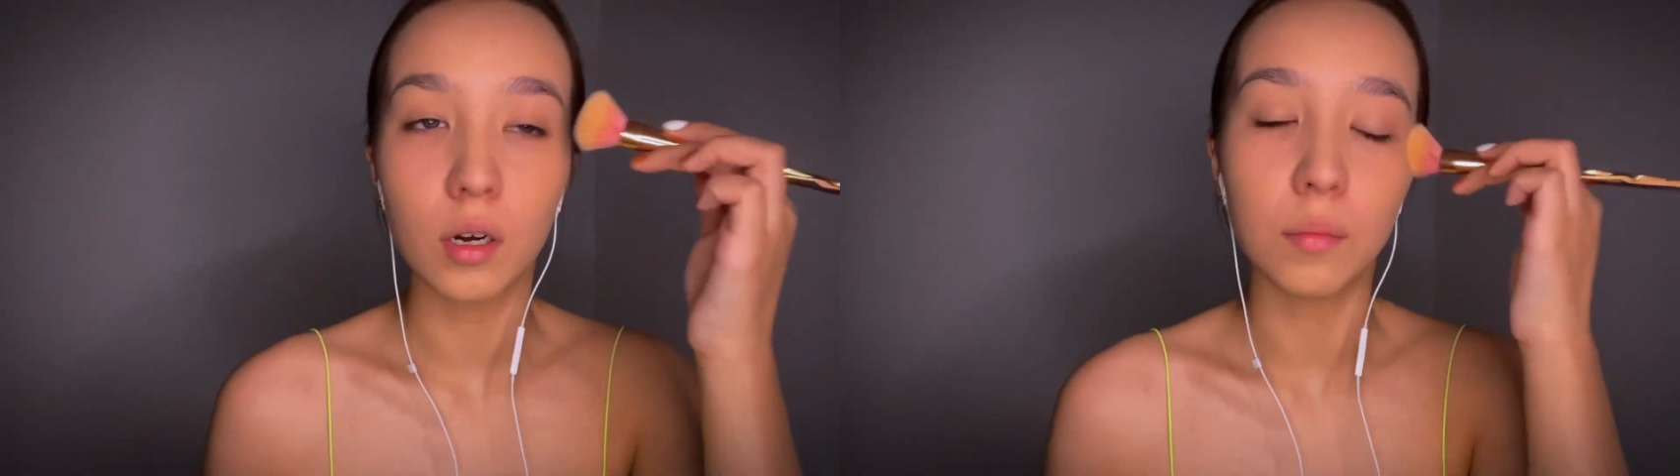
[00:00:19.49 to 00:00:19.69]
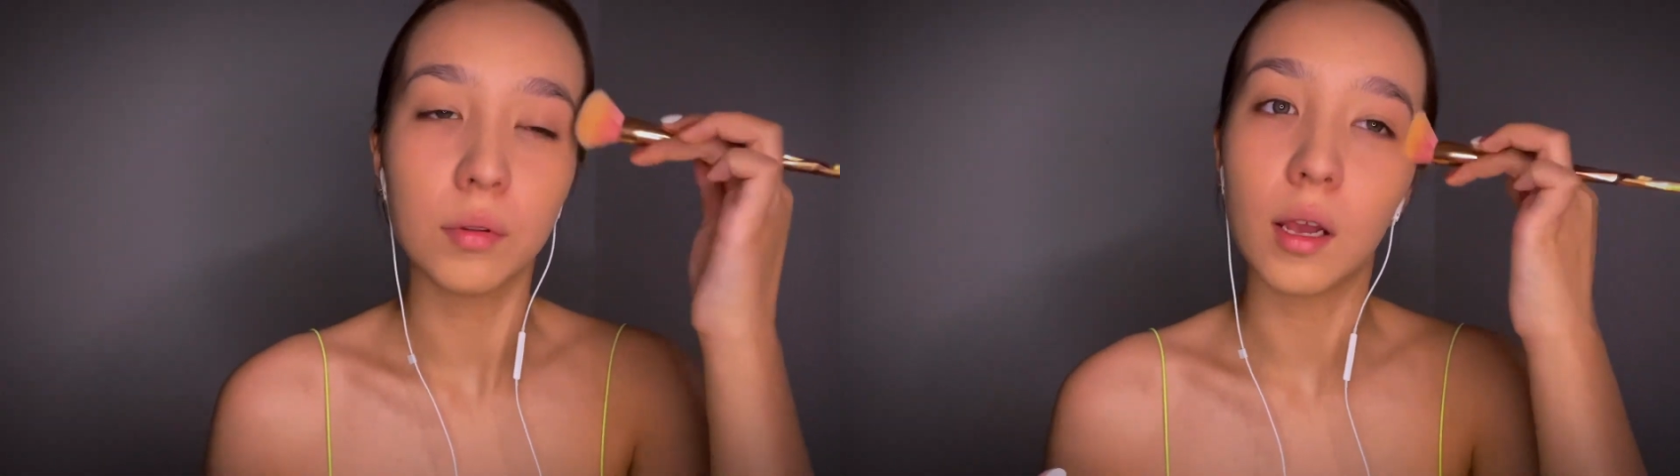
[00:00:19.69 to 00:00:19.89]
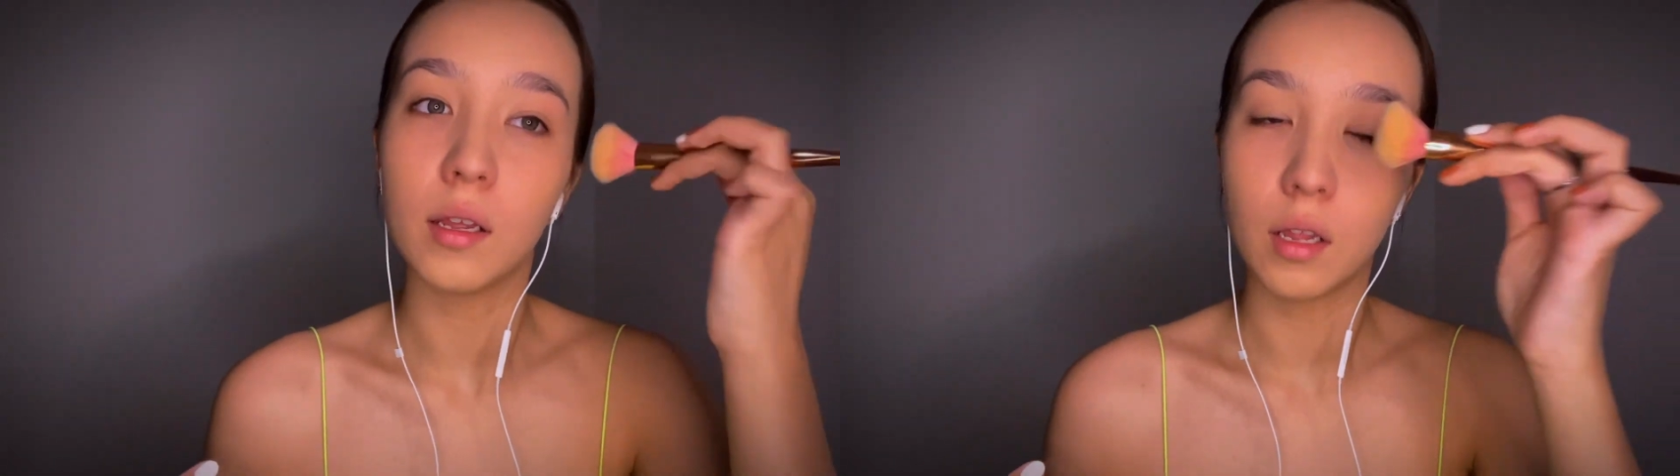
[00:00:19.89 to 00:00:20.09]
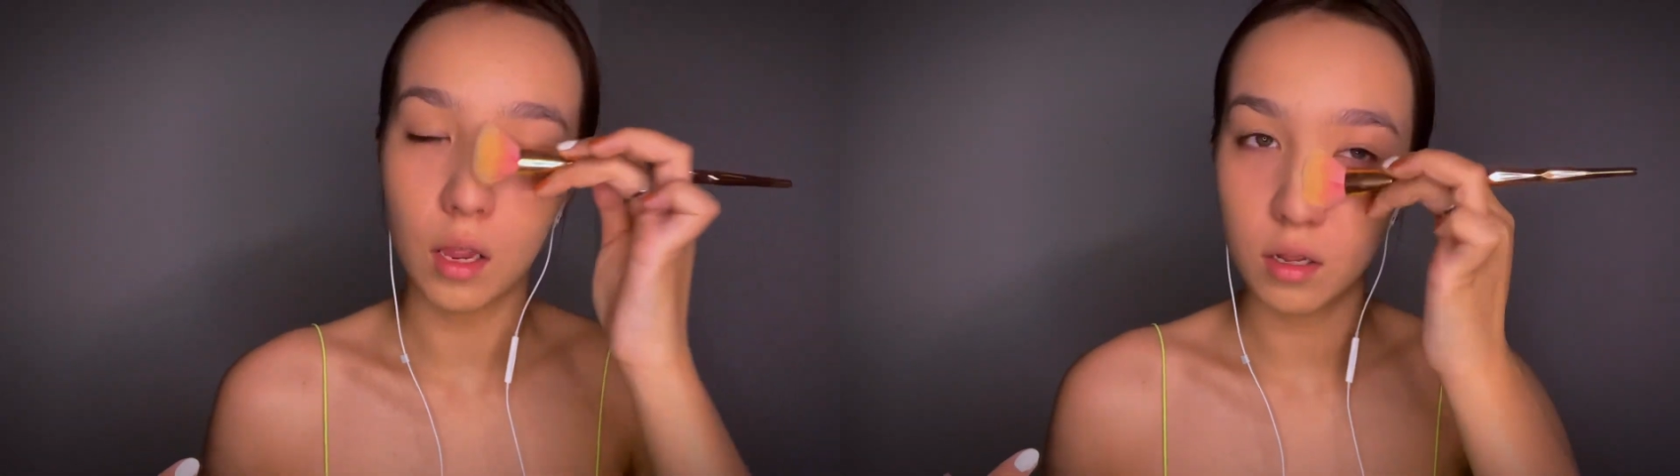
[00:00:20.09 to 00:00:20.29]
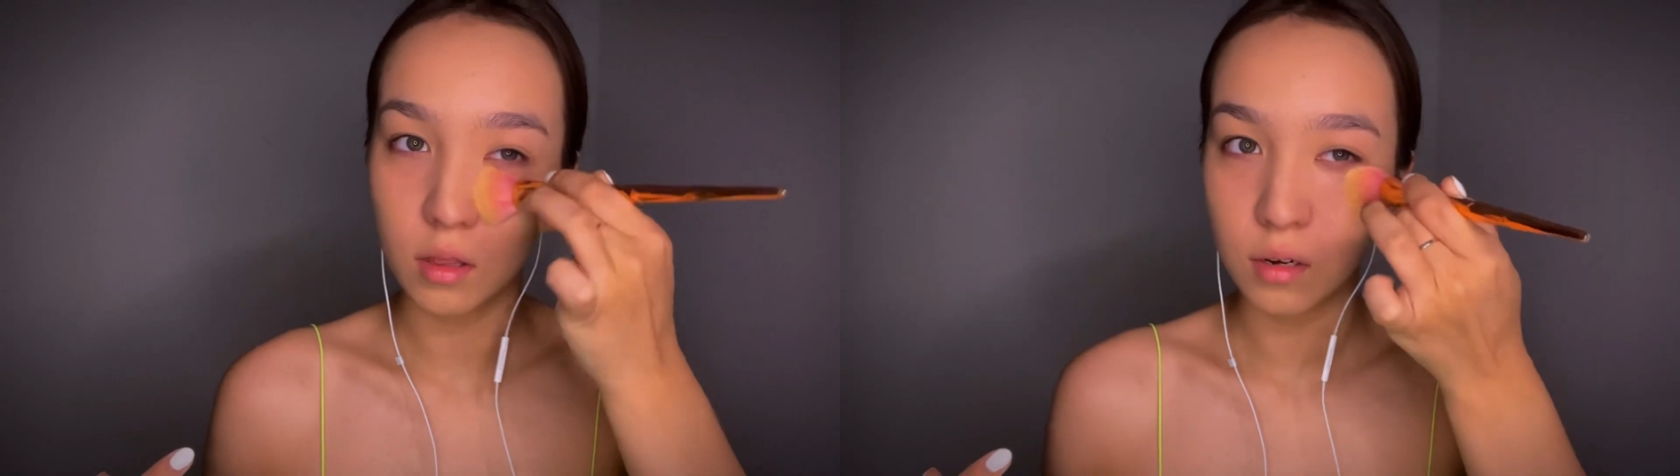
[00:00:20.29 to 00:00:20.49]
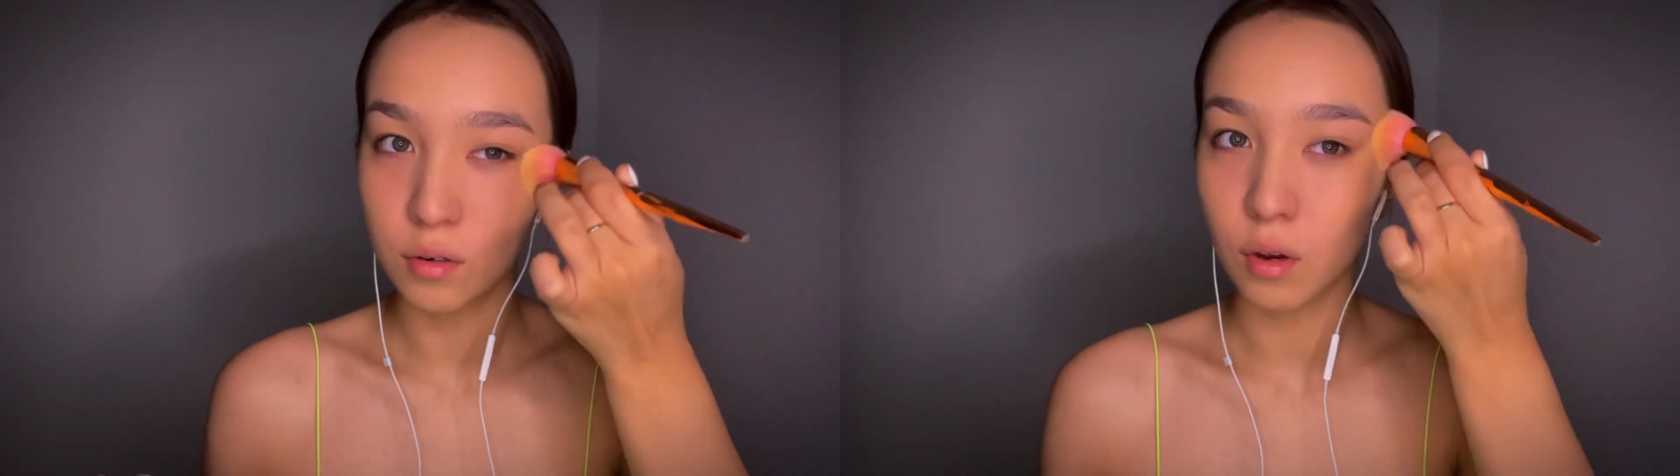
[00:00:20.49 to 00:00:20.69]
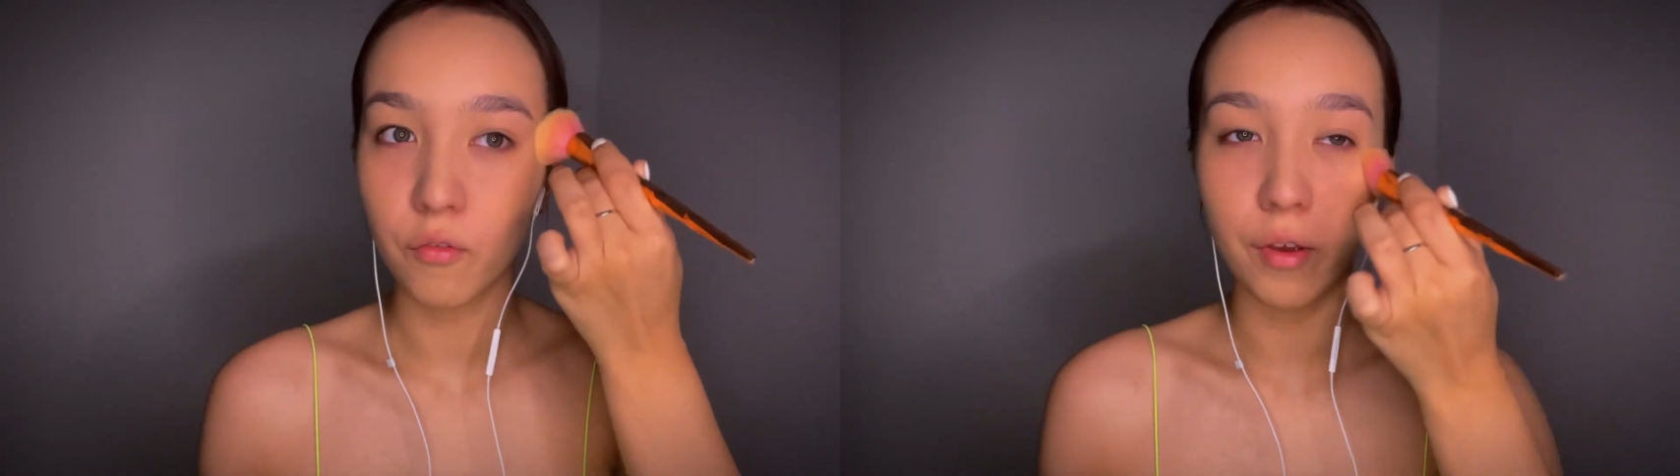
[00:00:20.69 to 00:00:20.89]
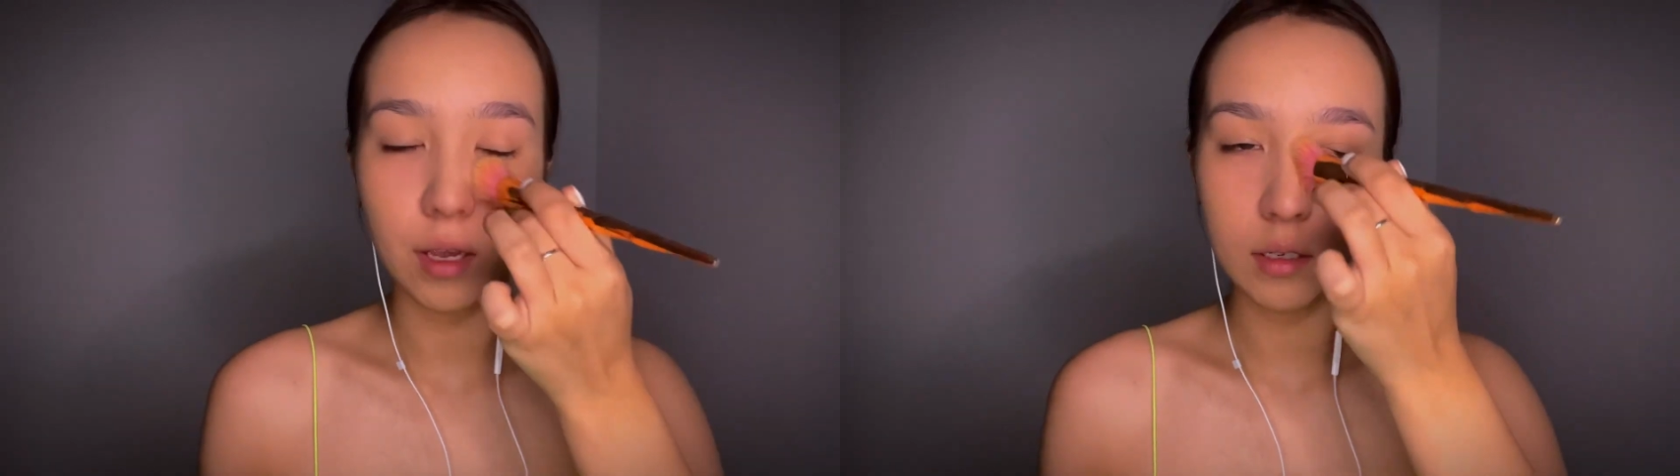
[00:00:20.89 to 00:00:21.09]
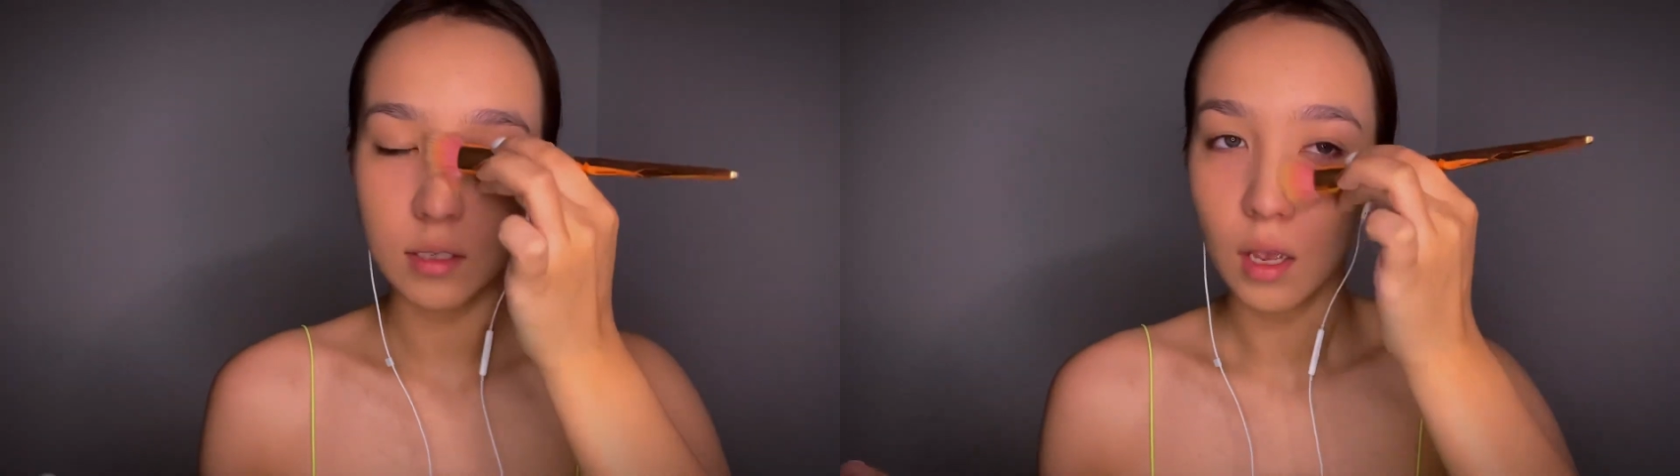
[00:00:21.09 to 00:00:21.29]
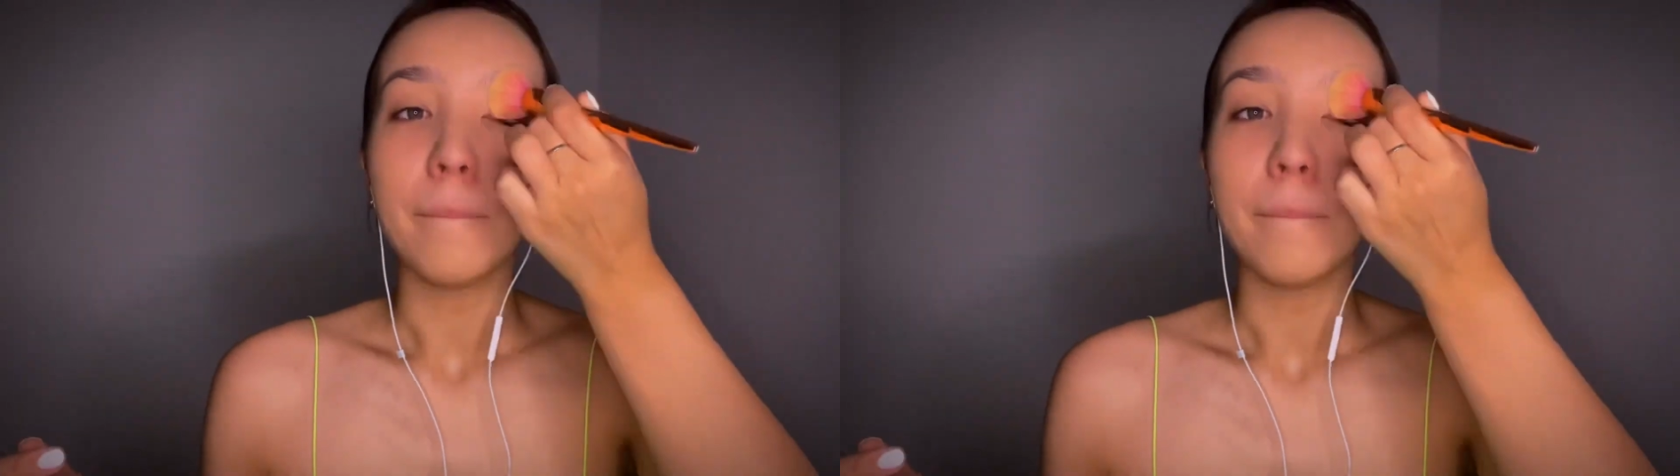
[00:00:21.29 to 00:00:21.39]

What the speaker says: applying anything on your face.